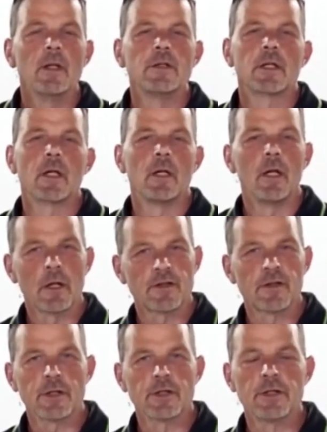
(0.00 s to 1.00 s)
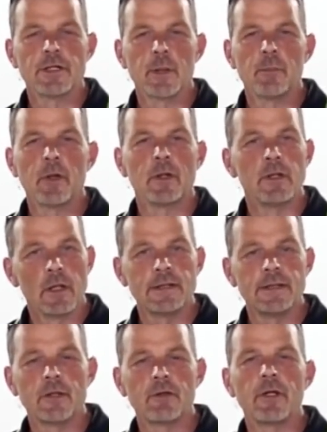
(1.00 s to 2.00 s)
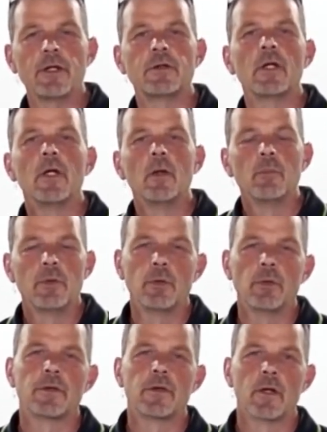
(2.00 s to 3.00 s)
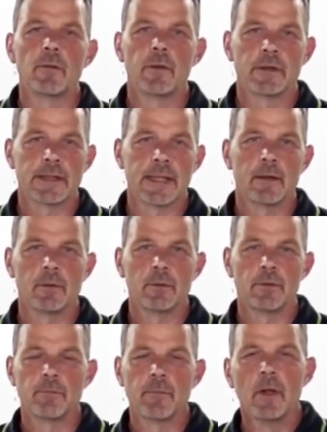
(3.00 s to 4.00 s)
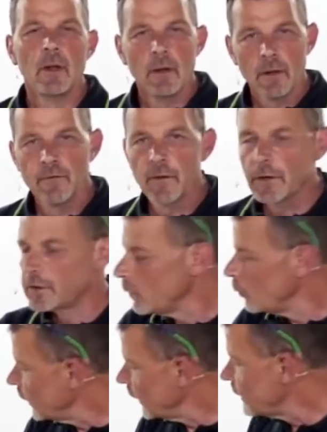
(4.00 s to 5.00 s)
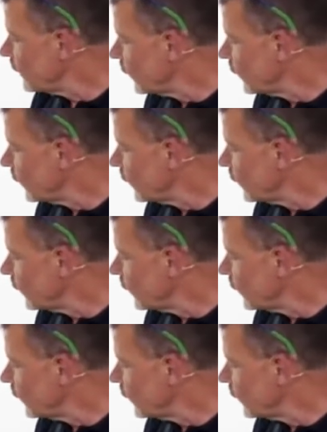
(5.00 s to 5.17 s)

to cut large section timber at 90 degrees but also at angles. The first thing we need to